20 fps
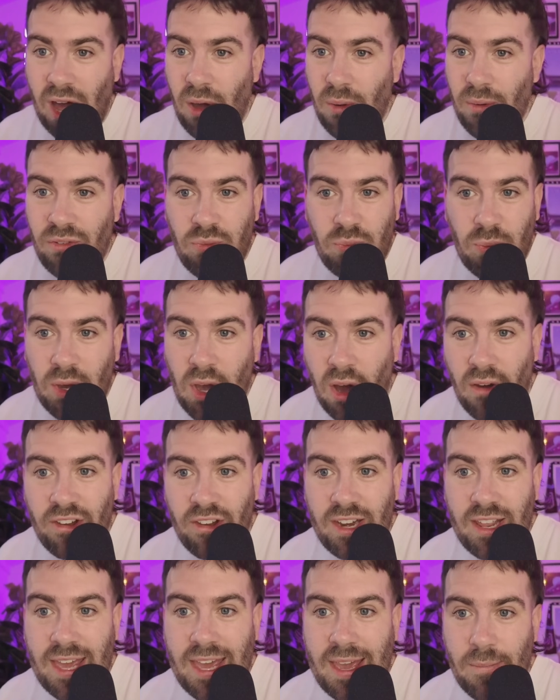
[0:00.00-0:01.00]
if we got rid
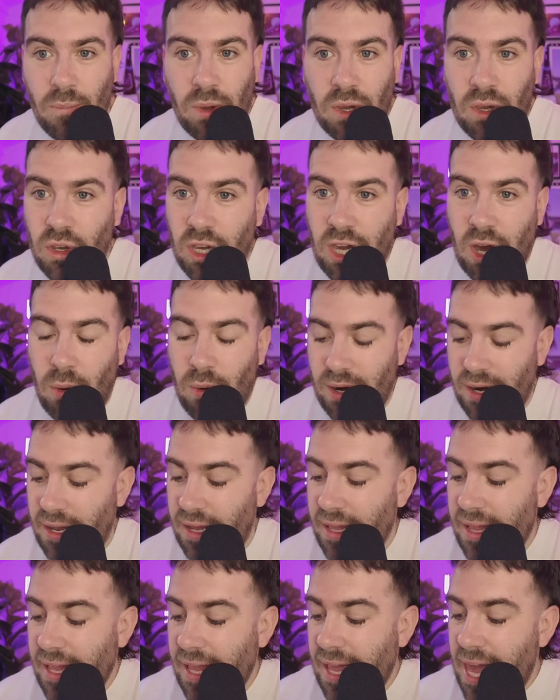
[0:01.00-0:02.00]
of him, we could go on an
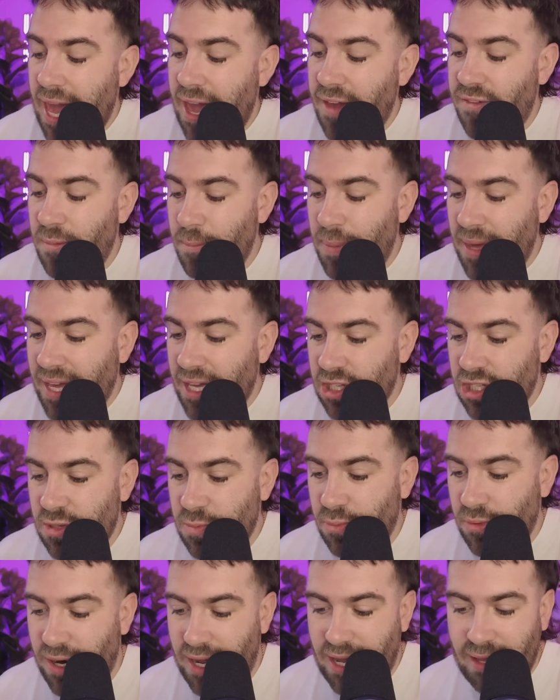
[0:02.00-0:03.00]
even bigger
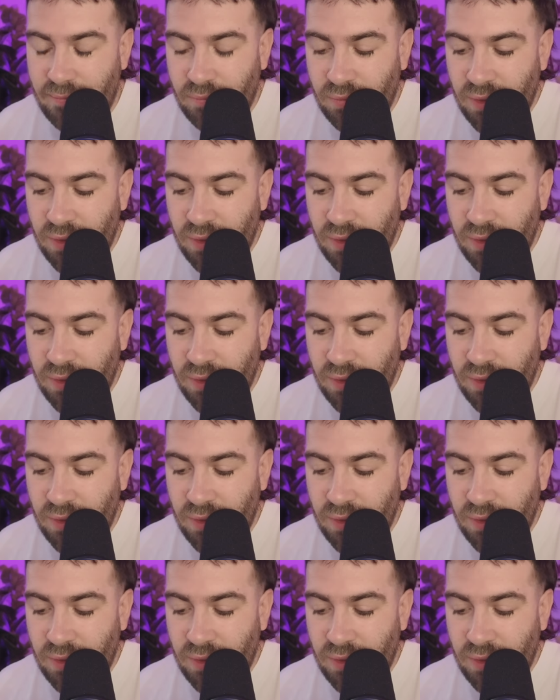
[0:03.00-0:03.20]
spree.